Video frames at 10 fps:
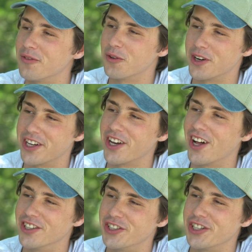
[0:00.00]
Florida
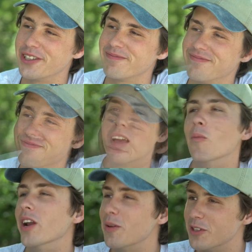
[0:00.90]
ecology.
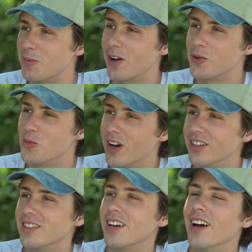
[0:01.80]
My name is Malcolm Wells.